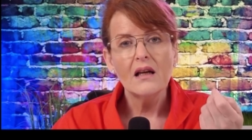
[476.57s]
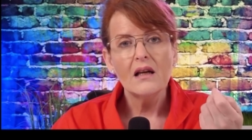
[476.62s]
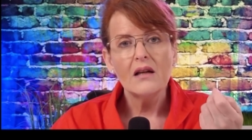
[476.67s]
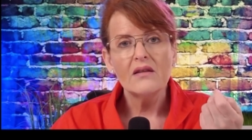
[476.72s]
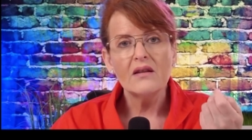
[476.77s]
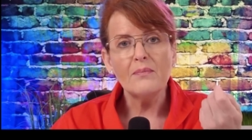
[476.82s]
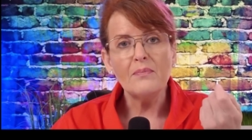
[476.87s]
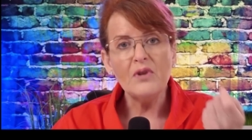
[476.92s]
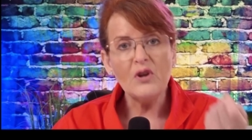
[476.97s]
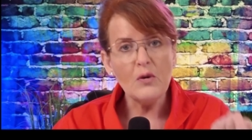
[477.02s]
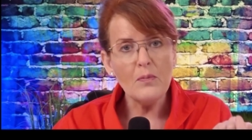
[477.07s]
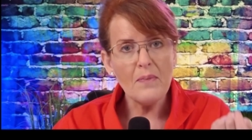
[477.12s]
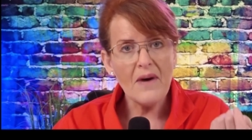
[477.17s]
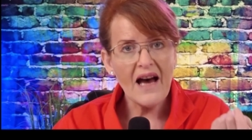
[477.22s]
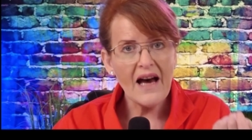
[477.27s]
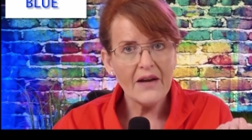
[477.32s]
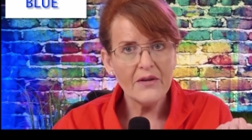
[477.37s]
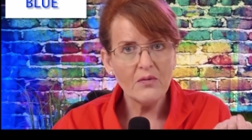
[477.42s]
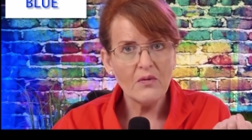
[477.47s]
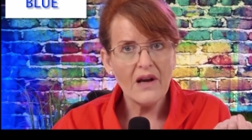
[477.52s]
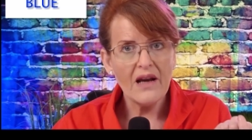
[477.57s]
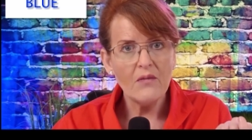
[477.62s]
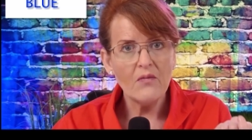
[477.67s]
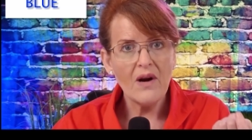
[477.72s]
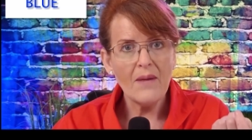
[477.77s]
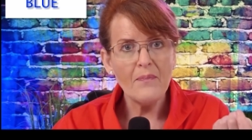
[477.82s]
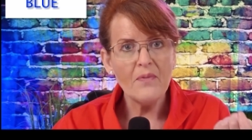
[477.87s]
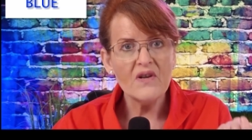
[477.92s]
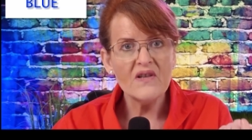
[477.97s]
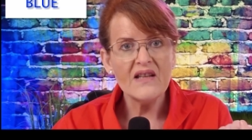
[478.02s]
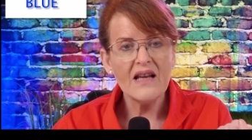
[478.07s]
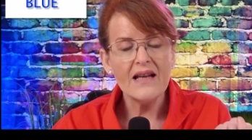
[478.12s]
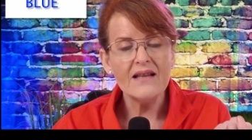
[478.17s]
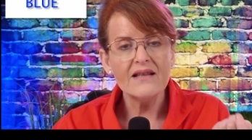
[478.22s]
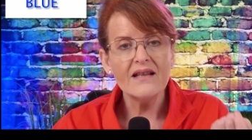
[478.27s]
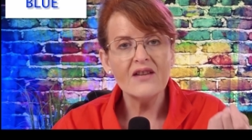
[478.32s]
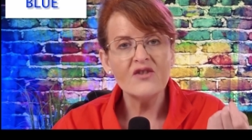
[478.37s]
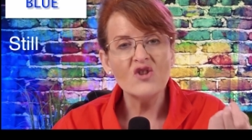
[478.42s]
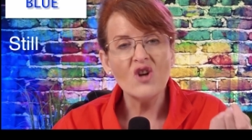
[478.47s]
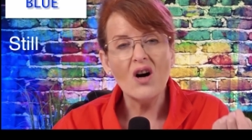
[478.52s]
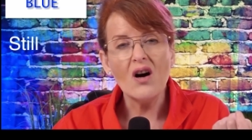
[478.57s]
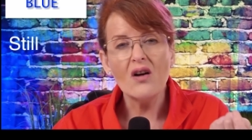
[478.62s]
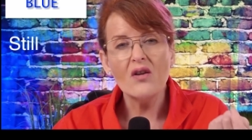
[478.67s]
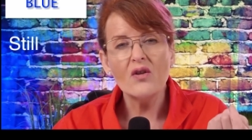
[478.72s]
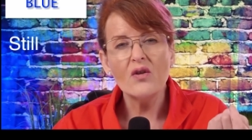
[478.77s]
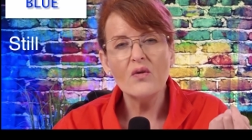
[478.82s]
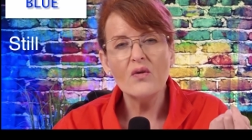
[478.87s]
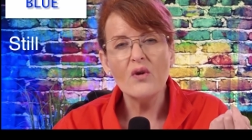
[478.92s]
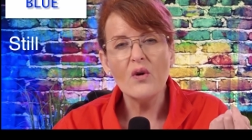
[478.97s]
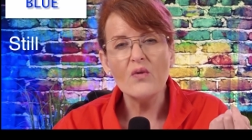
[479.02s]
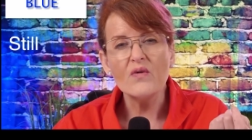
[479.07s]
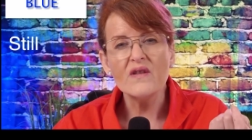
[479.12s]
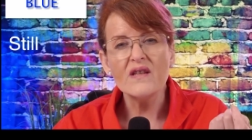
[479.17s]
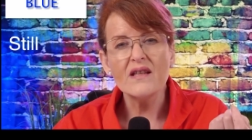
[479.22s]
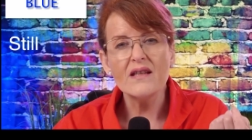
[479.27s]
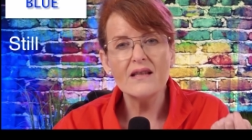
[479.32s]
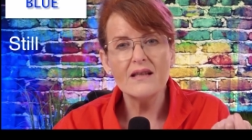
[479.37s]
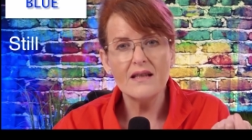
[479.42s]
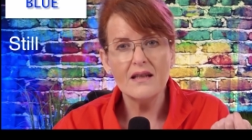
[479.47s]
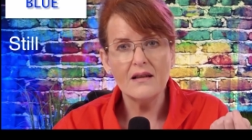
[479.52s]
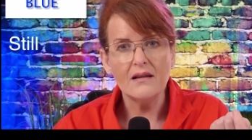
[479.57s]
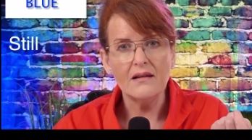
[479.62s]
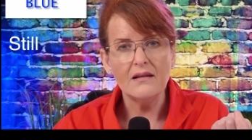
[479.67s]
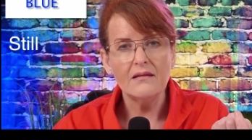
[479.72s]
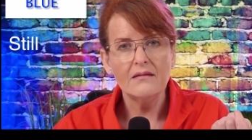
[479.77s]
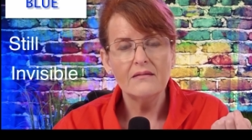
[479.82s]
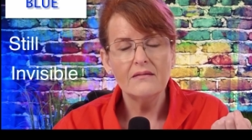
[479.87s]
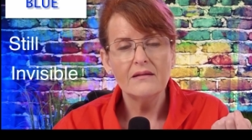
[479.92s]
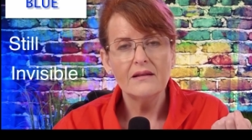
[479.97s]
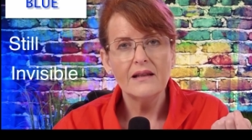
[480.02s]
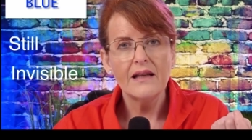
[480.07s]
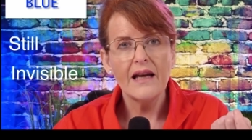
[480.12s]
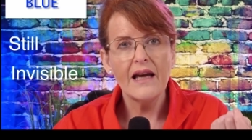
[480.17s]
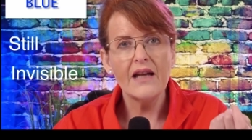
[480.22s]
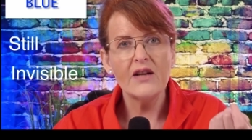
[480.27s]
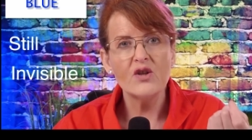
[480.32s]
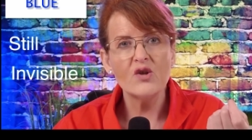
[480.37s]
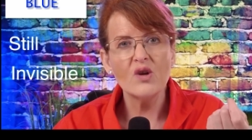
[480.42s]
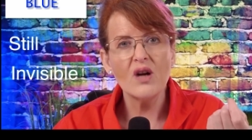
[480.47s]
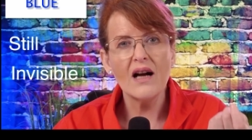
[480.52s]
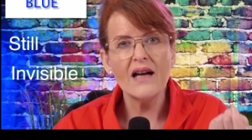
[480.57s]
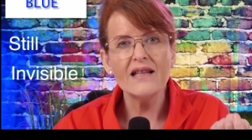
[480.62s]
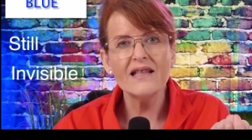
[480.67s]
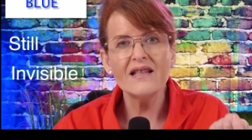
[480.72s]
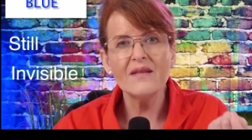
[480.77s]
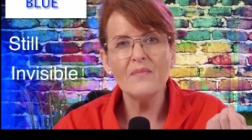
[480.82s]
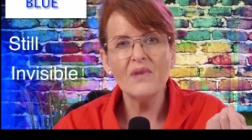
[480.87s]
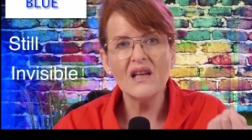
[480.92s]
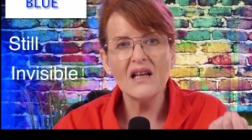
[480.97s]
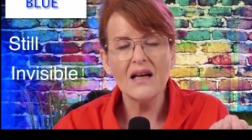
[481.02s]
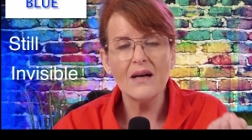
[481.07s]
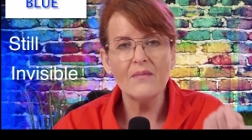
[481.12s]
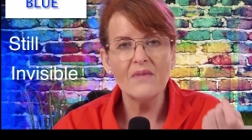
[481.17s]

The blue pathway represents a dog who goes still and tries to become